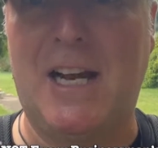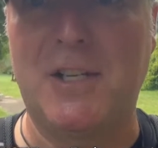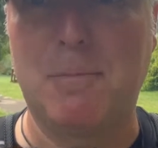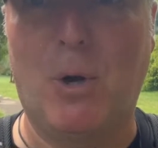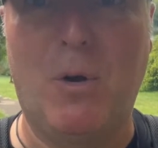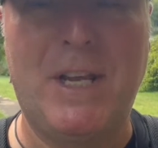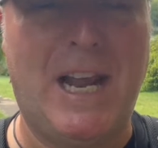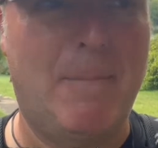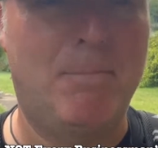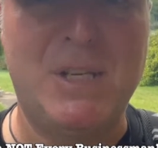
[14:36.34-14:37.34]
his ball
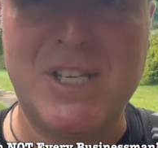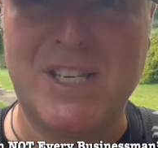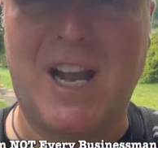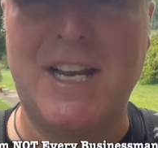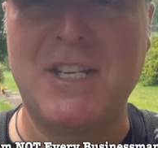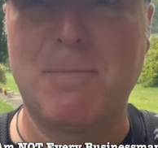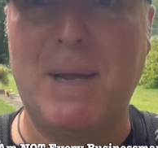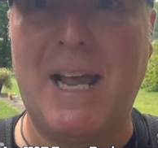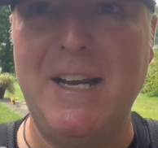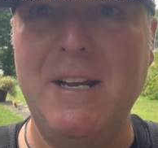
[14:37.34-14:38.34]
cap beside his
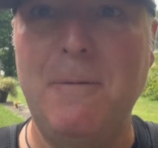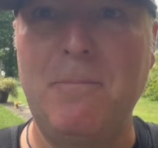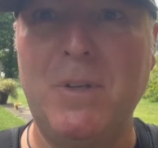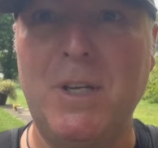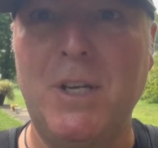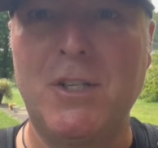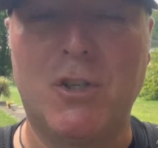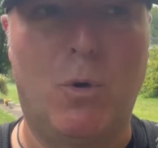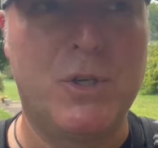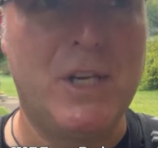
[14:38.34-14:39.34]
bed.
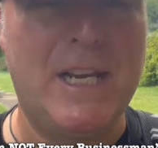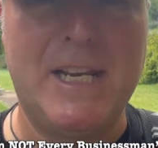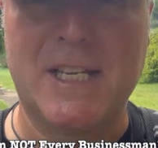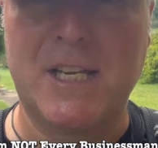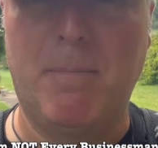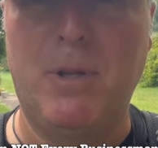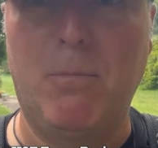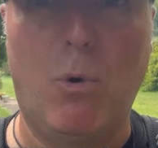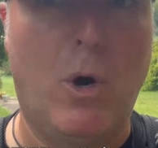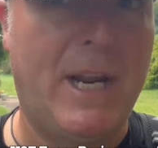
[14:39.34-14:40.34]
So he gets up in the
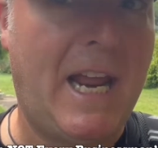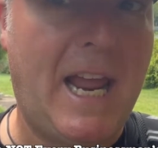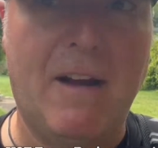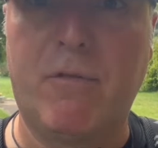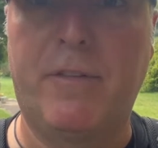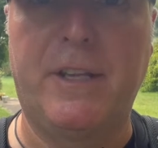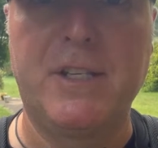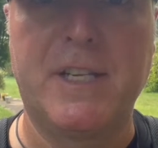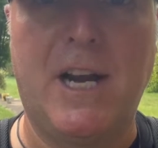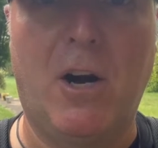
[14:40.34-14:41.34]
morning,
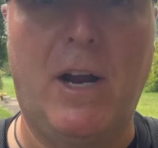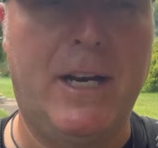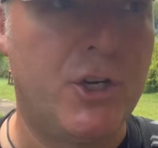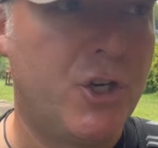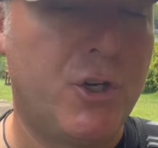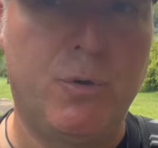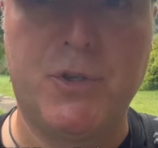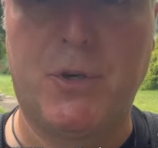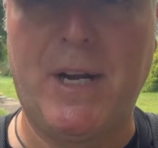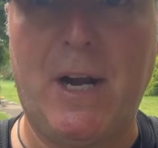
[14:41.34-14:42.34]
everything's there and his
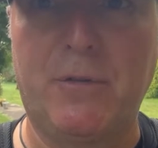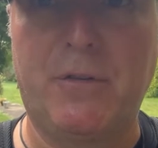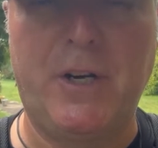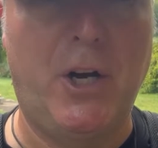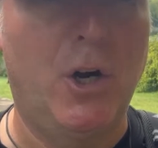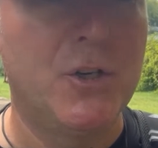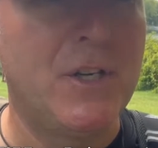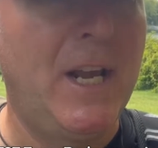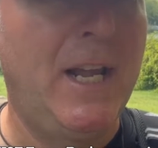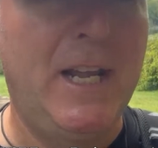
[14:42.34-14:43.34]
shoes are
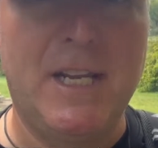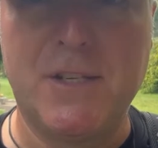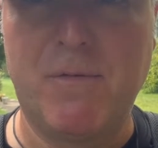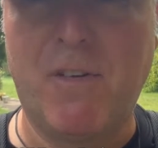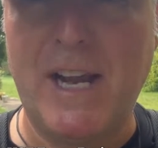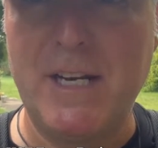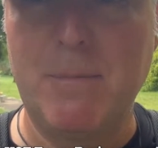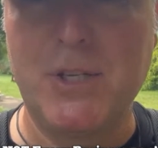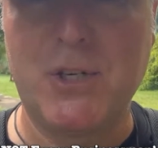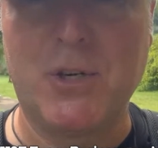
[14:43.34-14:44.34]
downstairs. His
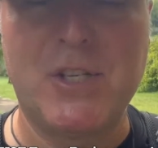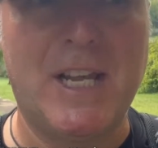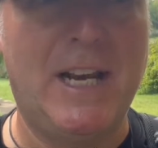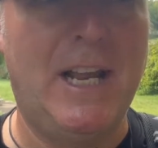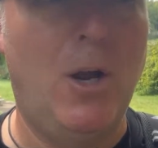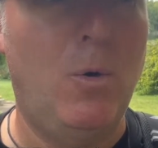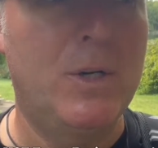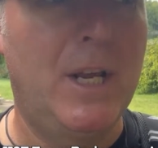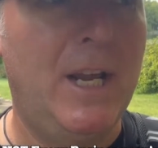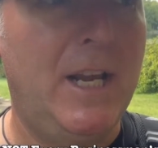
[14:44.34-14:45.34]
vitamins are set
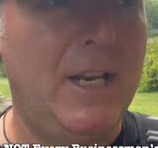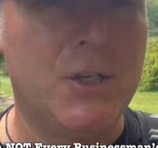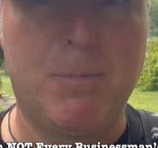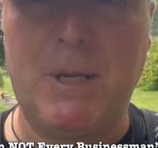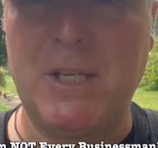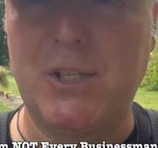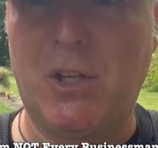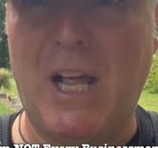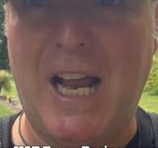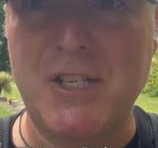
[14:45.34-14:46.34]
out. His, his
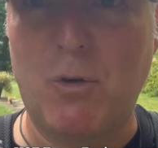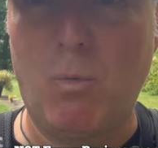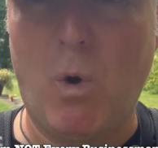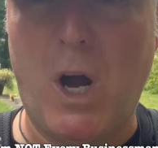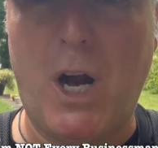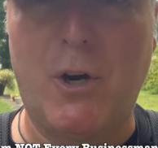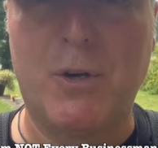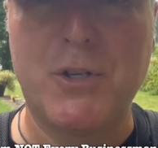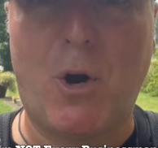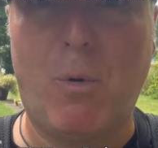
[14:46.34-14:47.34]
glass of water
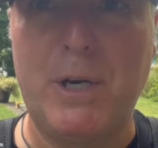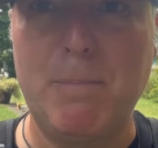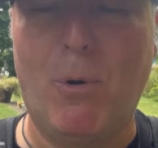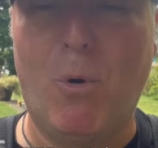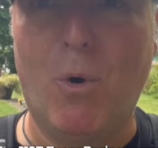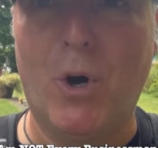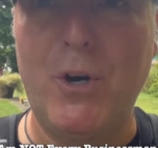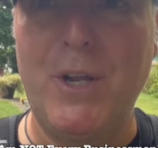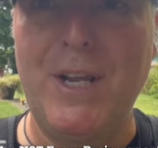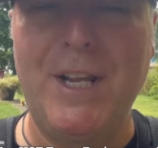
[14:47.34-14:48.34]
is already
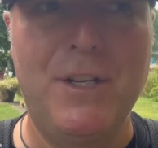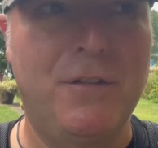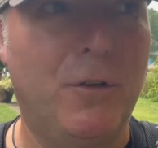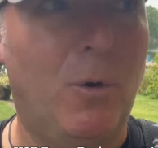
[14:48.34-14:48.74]
poured. So